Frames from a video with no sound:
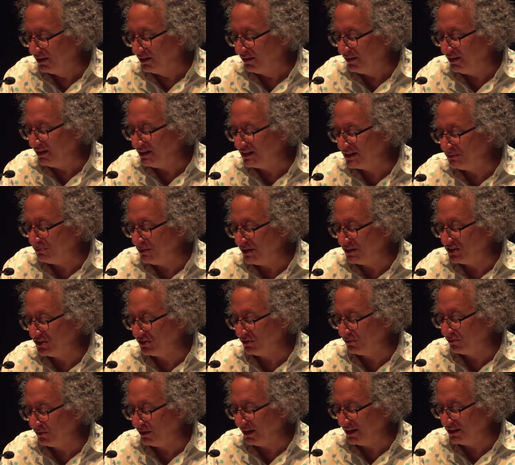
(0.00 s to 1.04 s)
These
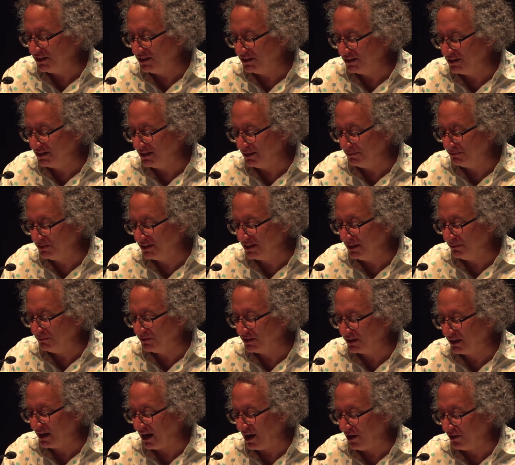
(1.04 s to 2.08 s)
spatial relationships seem
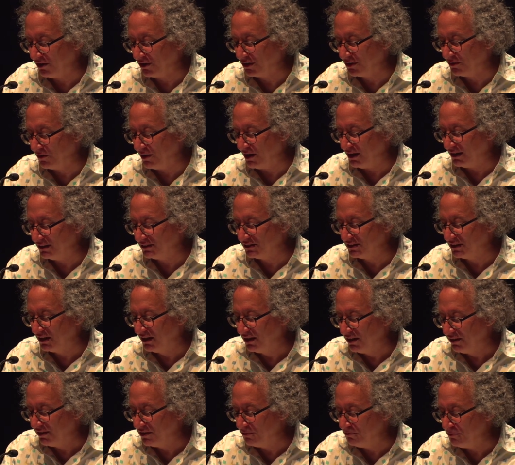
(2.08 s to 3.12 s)
to characterize
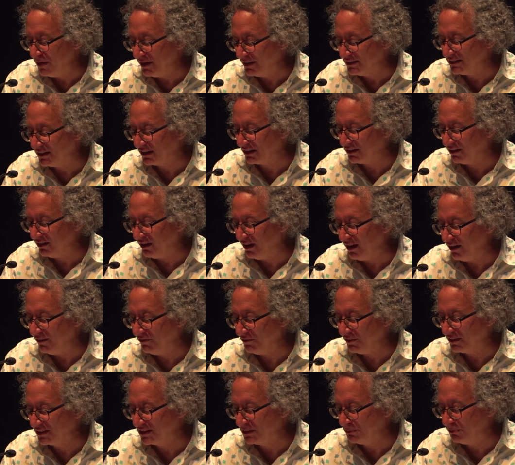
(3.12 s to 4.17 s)
the basic life
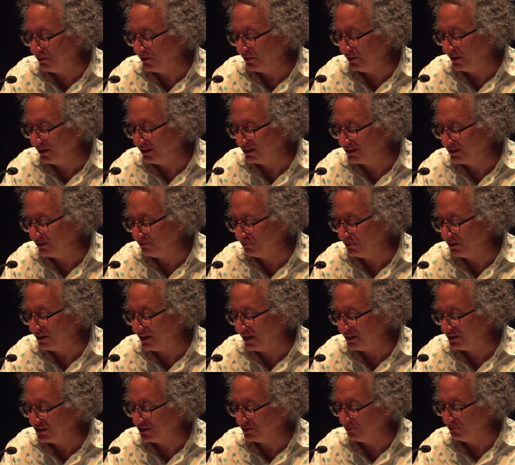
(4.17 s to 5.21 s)
experience of
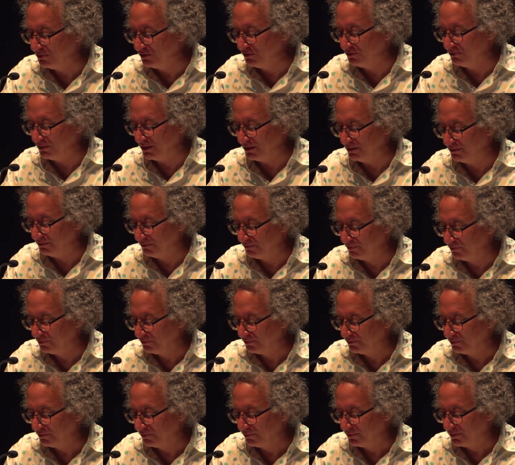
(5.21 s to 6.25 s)
potential movement.
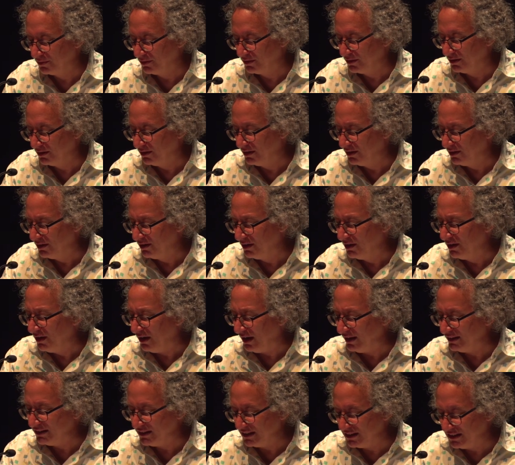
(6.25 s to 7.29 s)

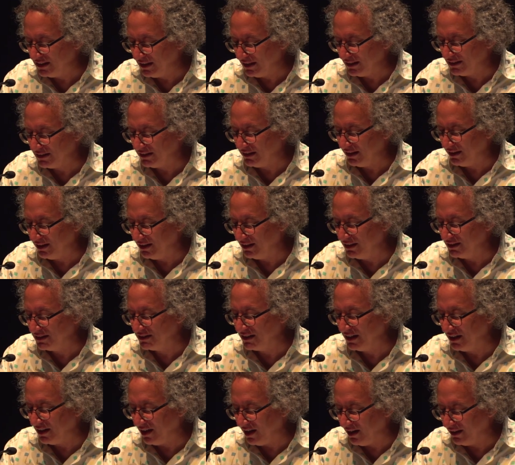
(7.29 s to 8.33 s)
I suggest that it is
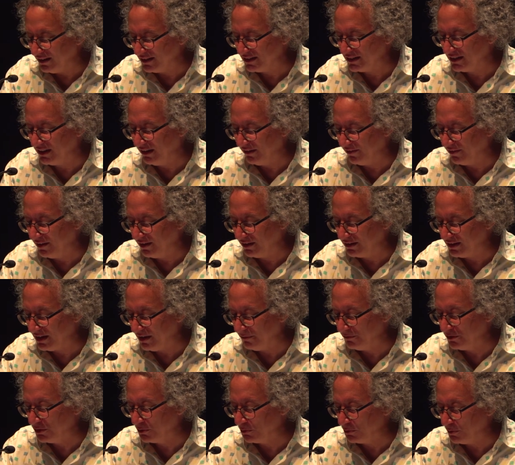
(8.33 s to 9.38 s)
the honesty of the
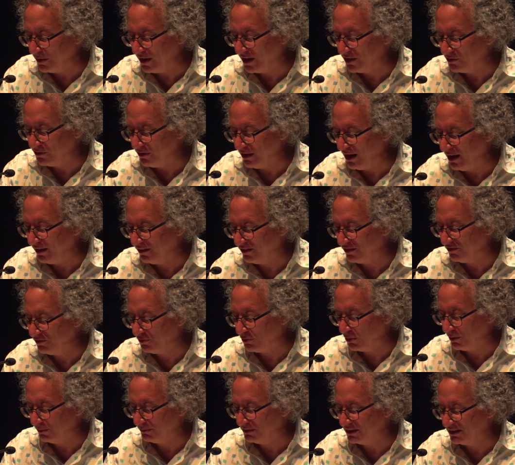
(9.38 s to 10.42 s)
attempt to recreate the
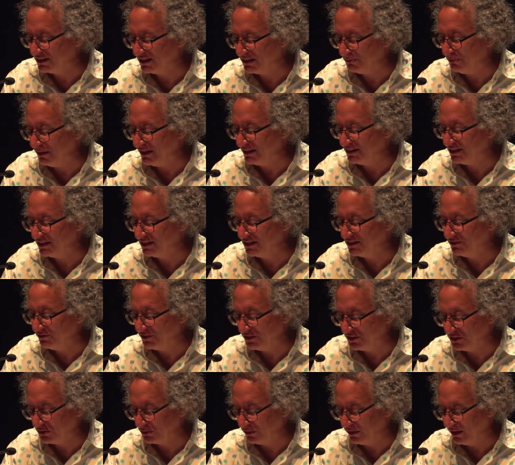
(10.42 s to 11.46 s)
forms and spaces
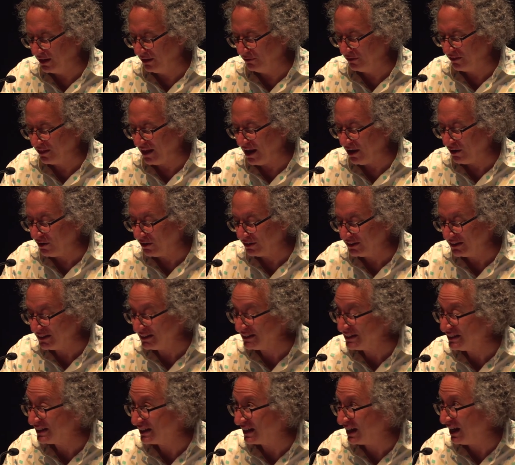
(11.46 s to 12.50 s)
visually without
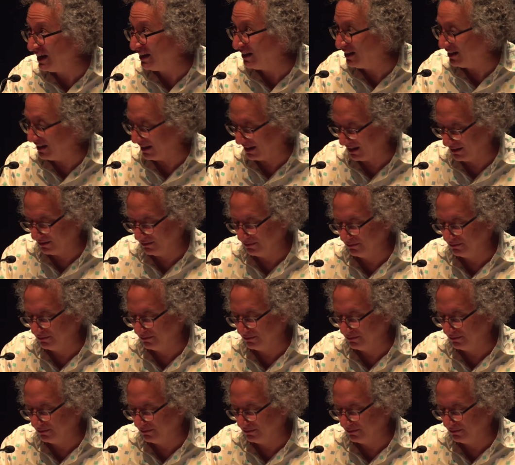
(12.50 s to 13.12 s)
artistic editing